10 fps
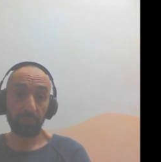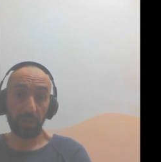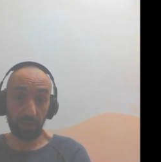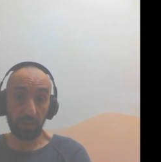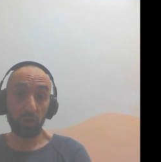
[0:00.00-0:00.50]

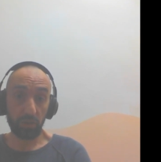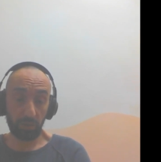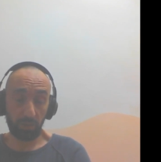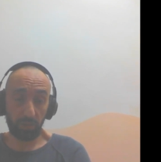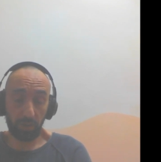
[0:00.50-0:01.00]
then
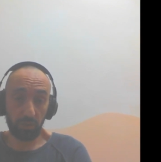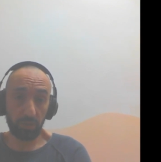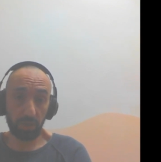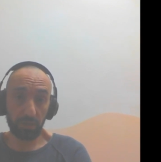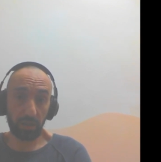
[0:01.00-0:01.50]
the
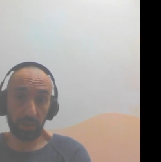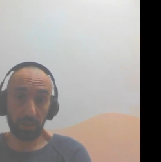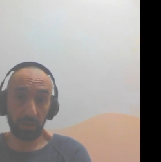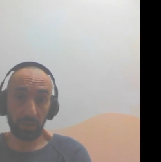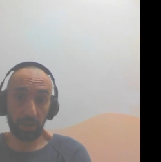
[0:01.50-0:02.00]
users uh,
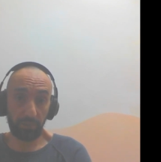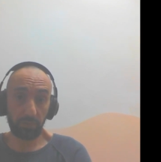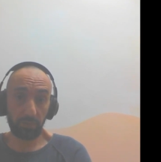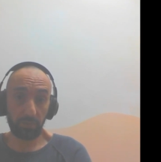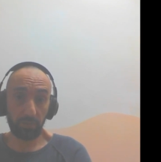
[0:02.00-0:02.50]
have
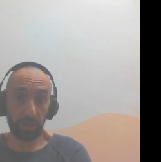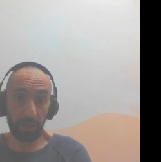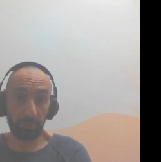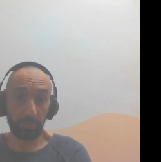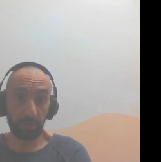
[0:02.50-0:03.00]
to
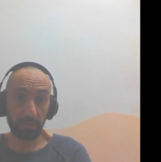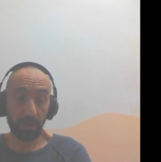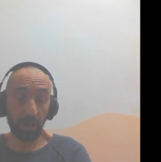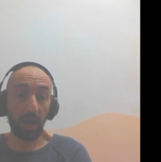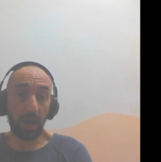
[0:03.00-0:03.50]
help us.
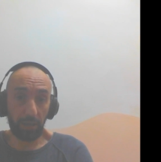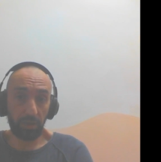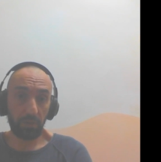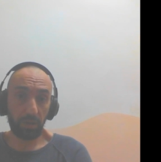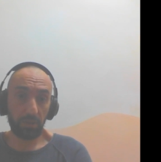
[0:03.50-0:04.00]

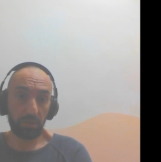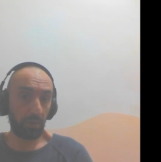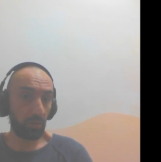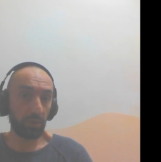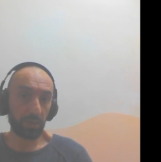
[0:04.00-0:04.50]
otherwise the
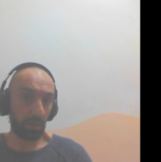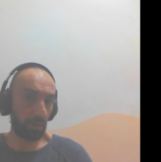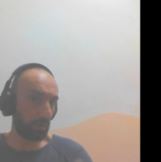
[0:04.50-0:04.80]
users uh,